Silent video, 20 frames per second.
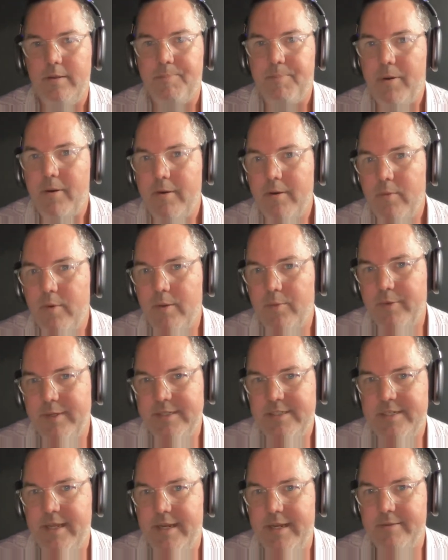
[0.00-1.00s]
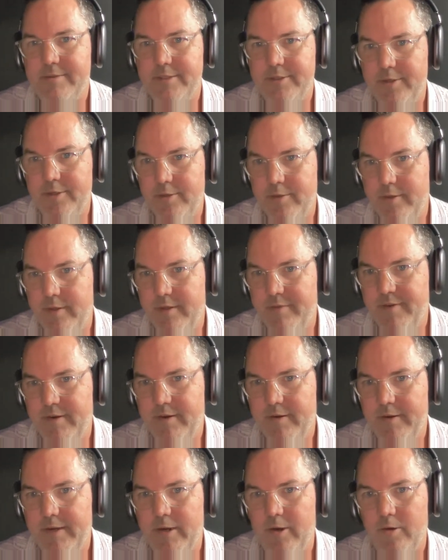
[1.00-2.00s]
a part of what we set out to do in the
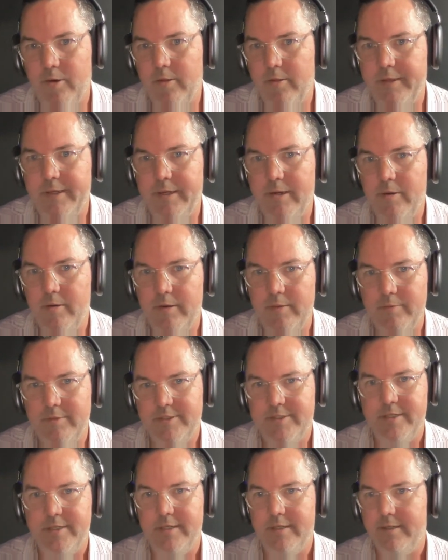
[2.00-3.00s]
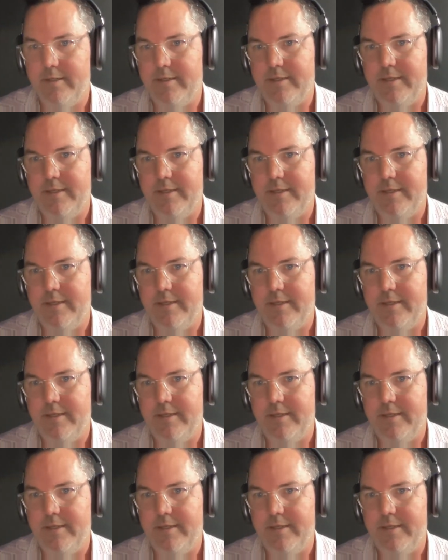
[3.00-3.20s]
very early going was to